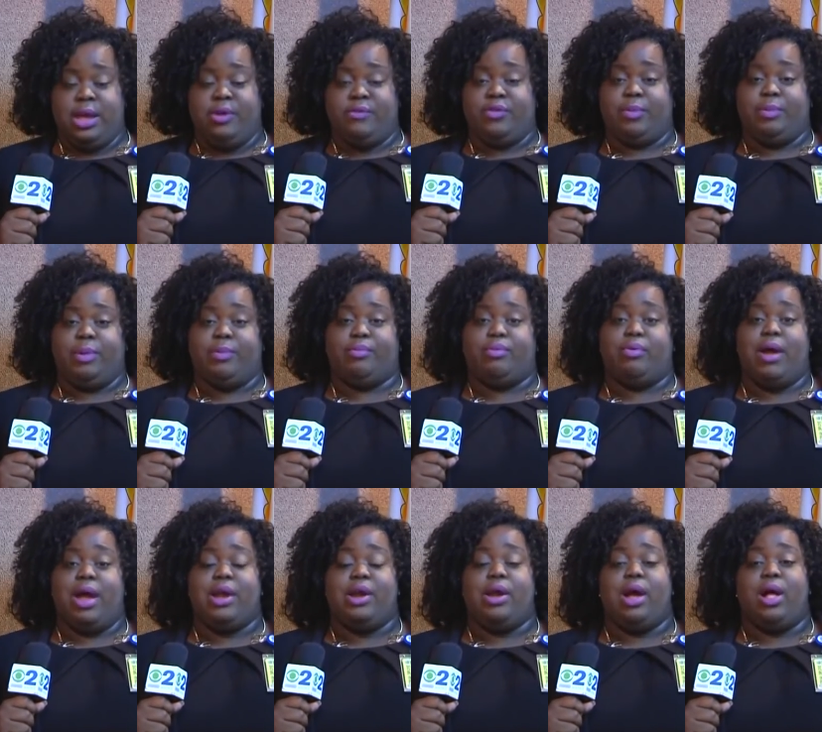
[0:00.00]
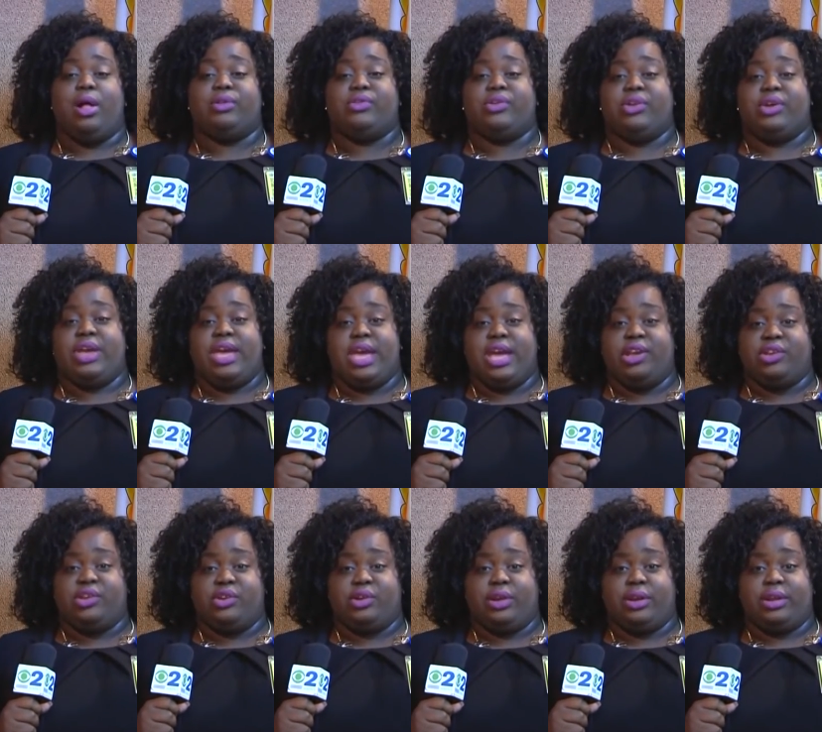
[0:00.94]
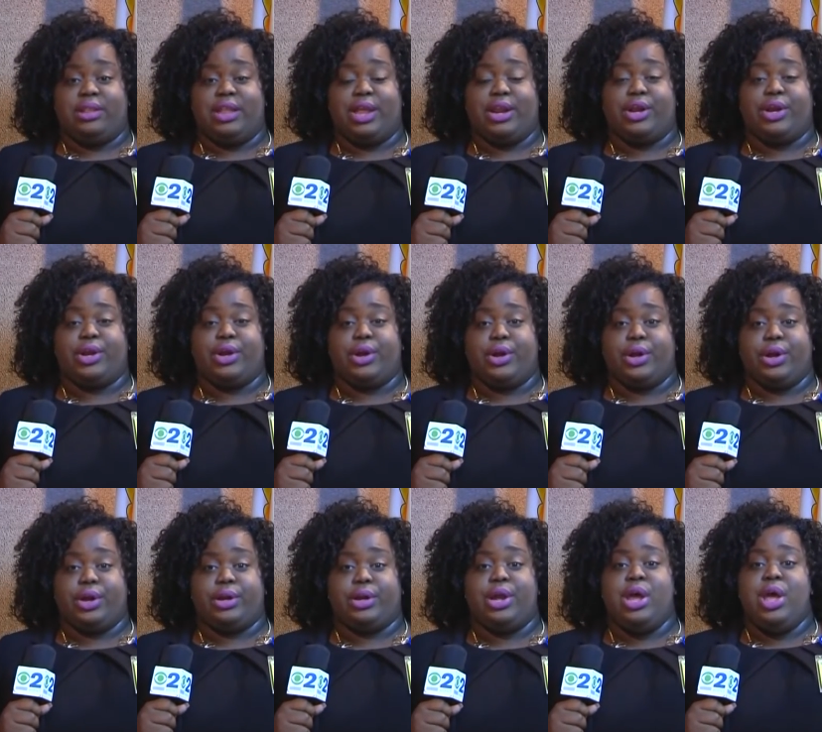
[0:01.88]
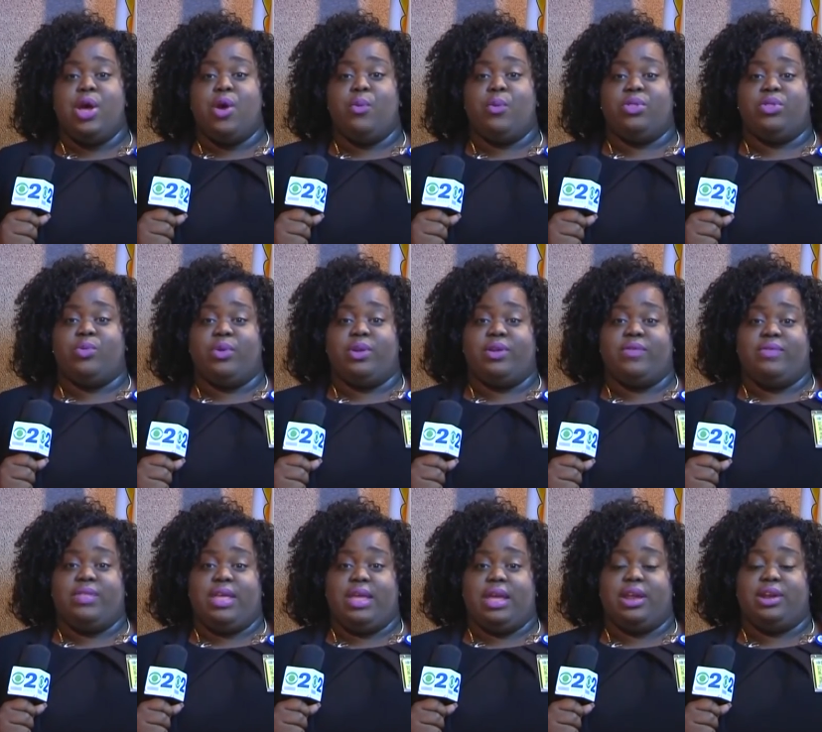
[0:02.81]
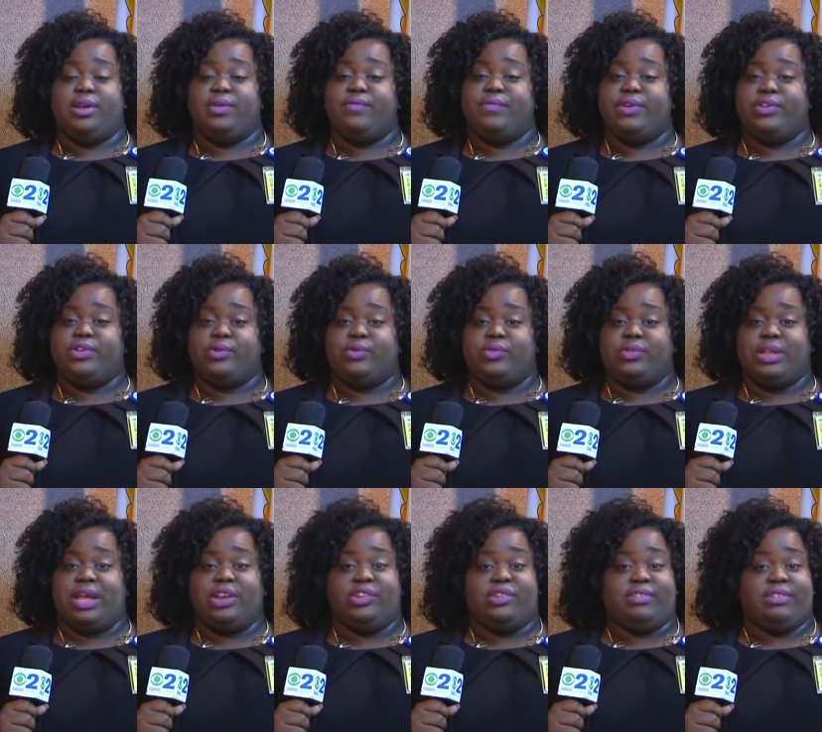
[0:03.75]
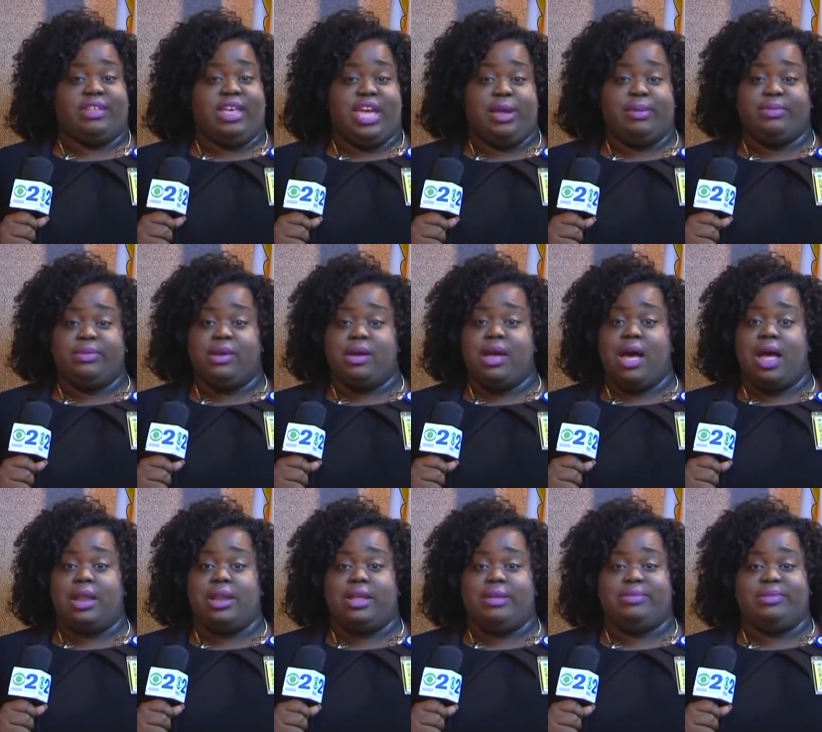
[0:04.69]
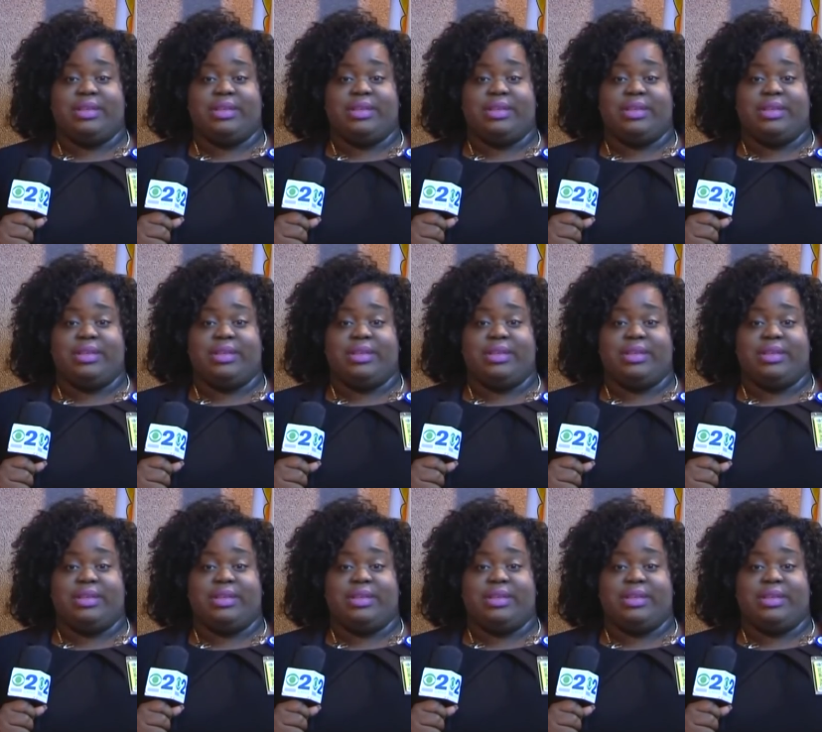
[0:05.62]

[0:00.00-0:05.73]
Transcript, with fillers: from a prior altercation that occurred with one of the individuals individuals that just came to Gottlieb's